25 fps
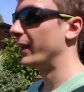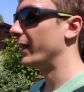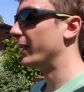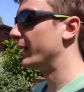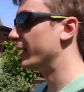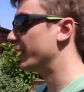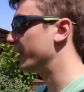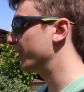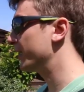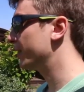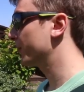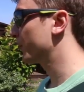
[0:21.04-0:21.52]

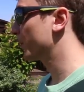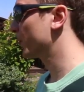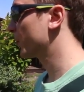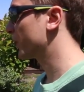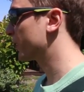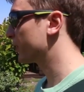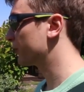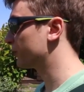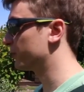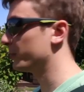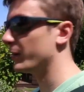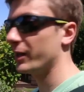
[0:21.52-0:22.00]
a
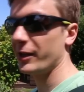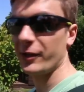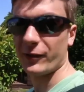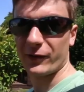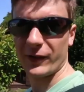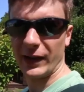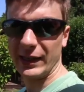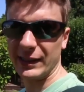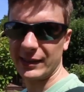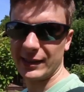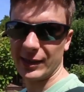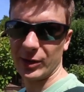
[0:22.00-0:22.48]
familiar
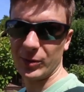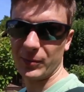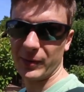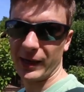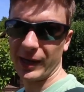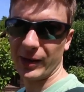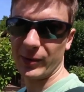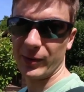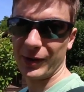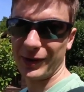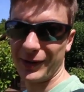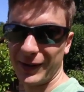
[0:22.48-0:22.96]
face helped me
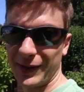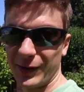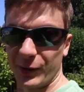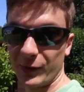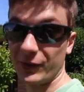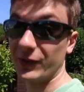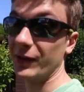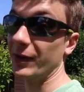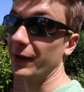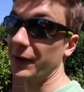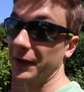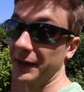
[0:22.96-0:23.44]
out, I think,
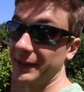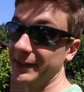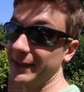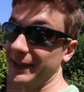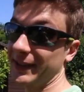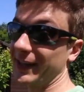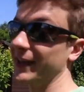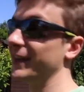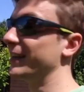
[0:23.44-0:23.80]
with the lighting.